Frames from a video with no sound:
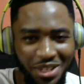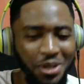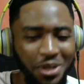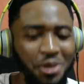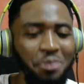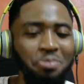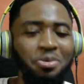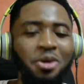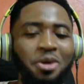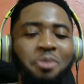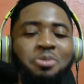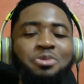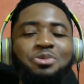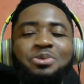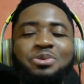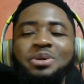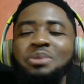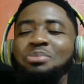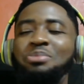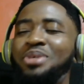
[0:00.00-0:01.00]
Hip hop
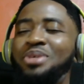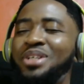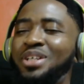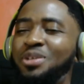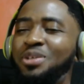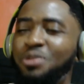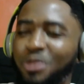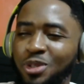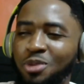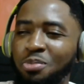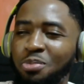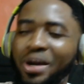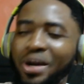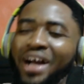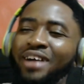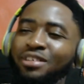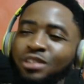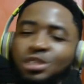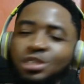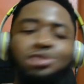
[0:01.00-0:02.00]
parade, bringing real
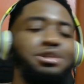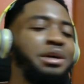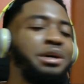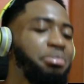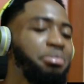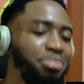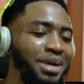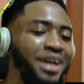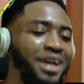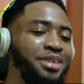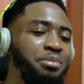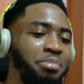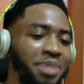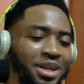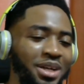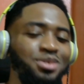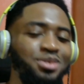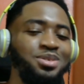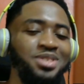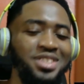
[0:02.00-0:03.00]
rap
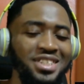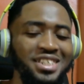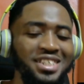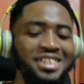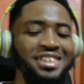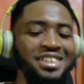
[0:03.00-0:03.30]
back to the scene.